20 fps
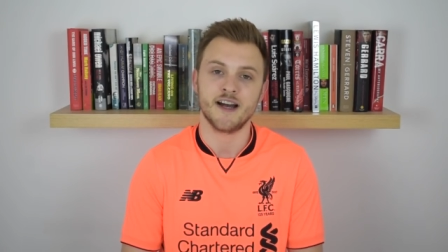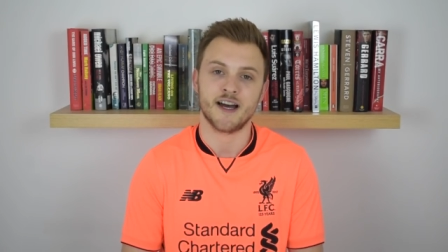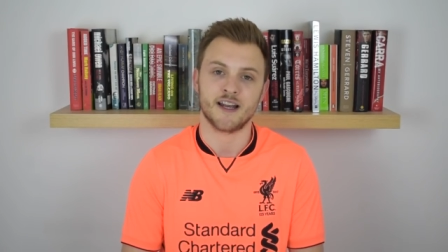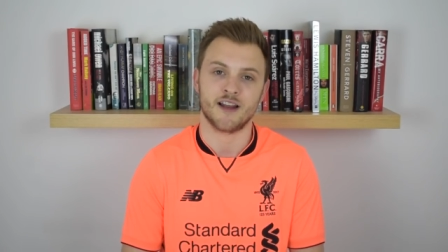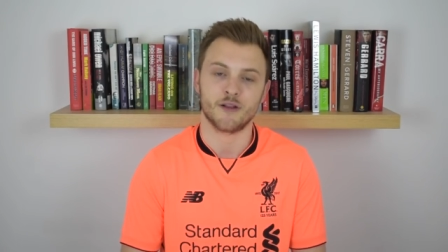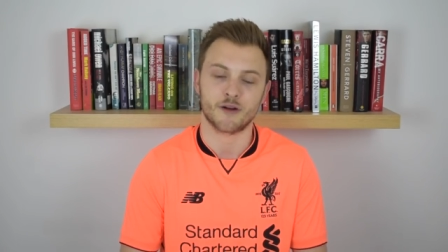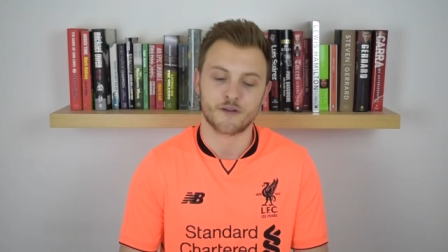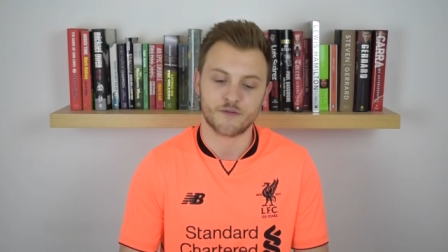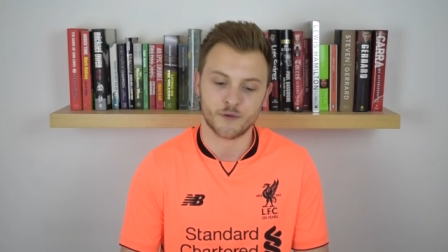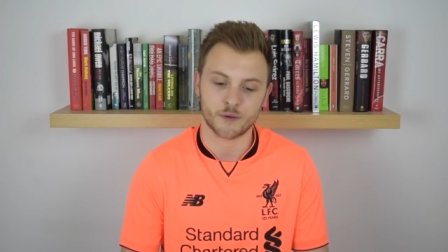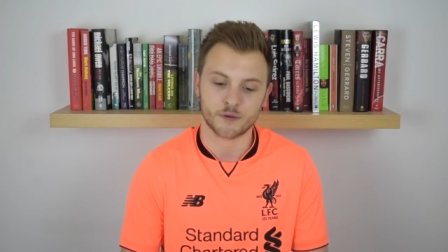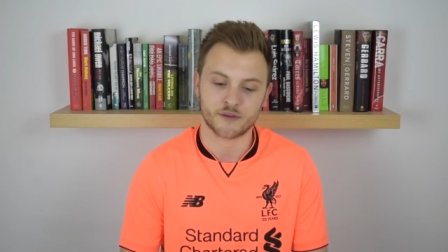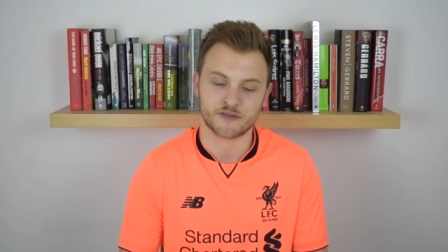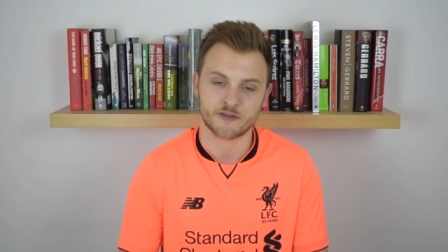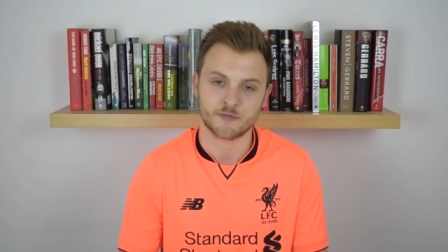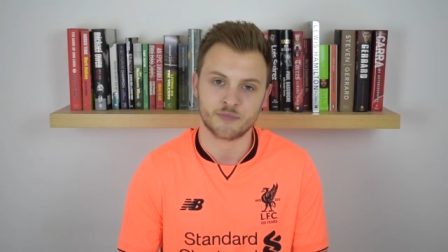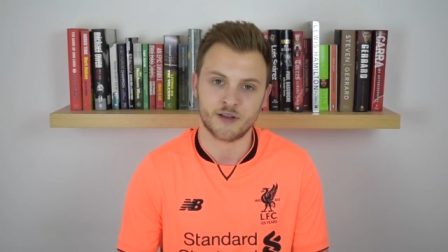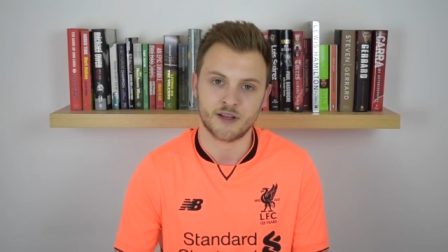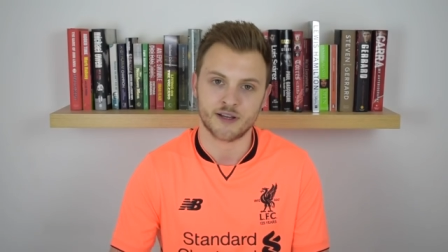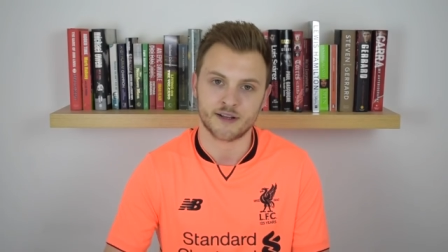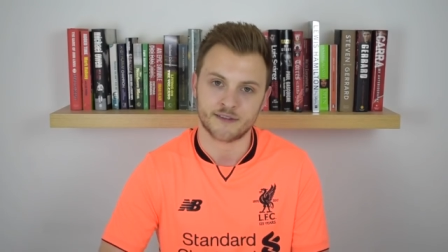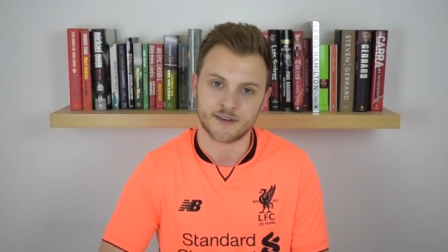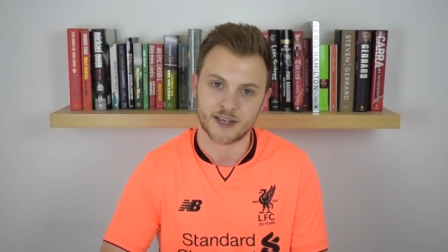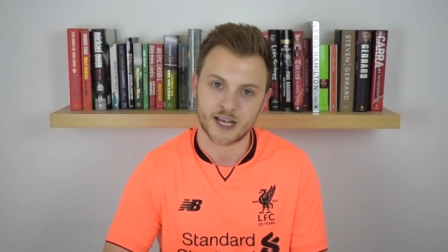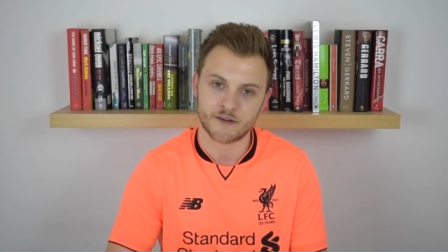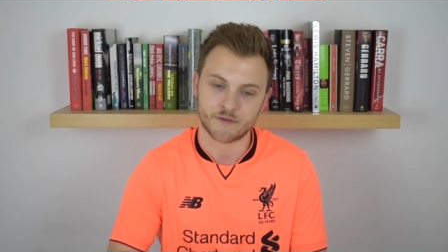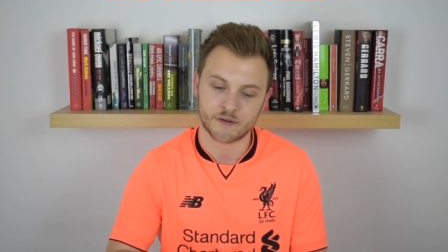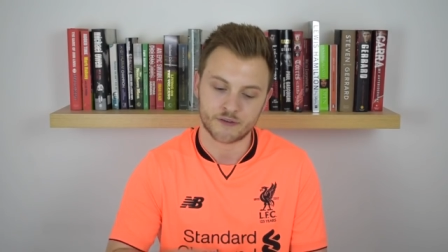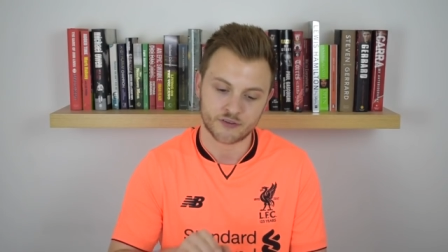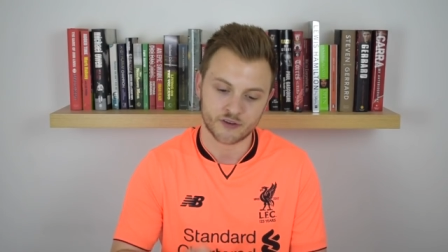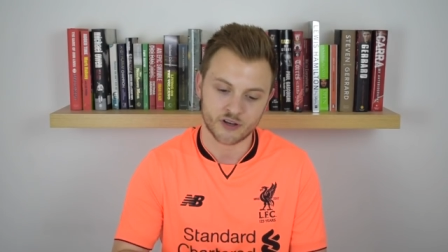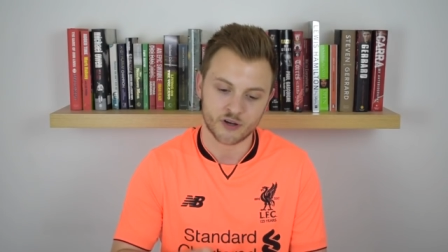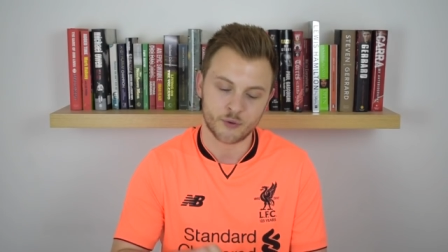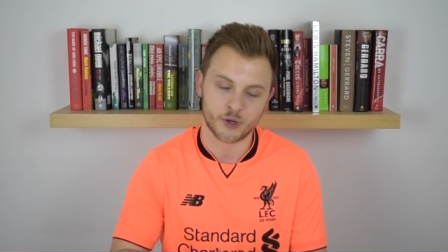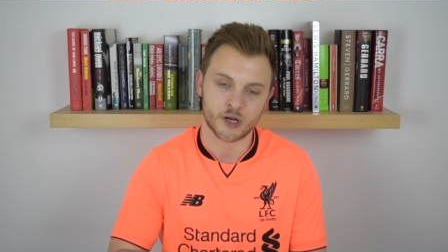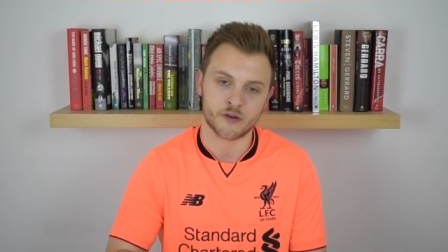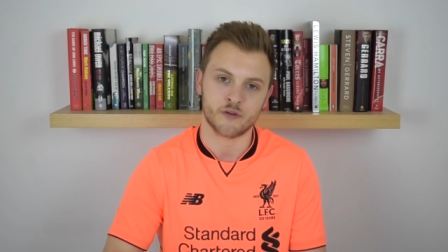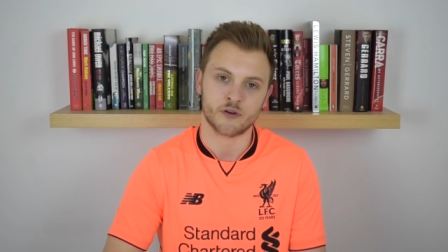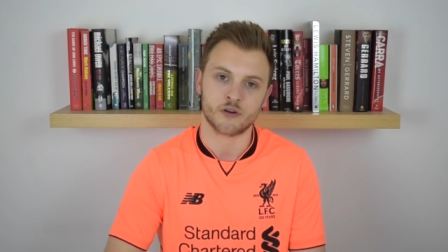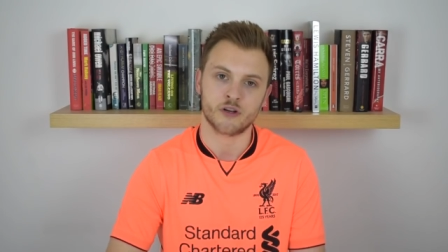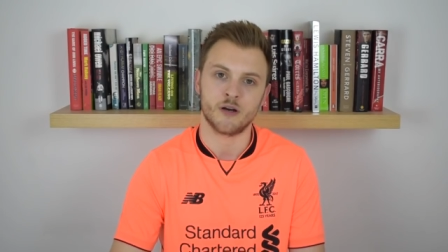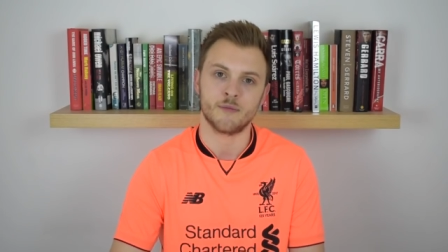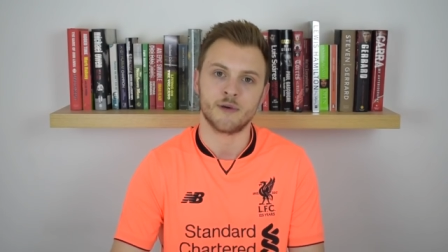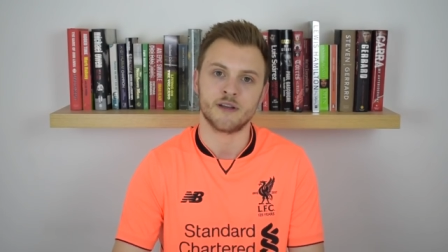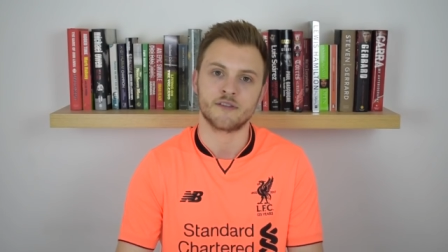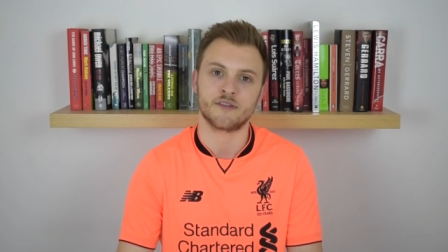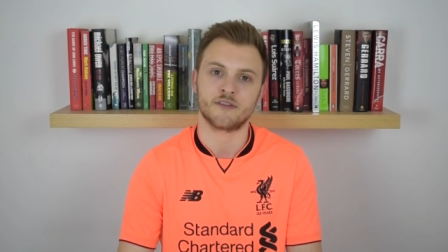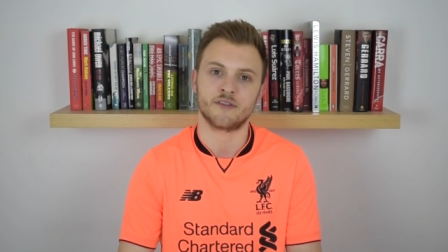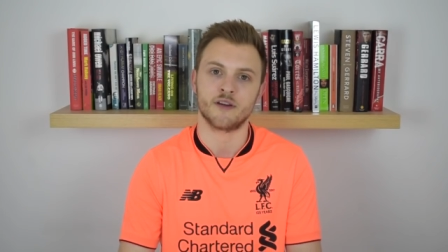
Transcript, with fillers: and I look forward to replying to every single one of your comments.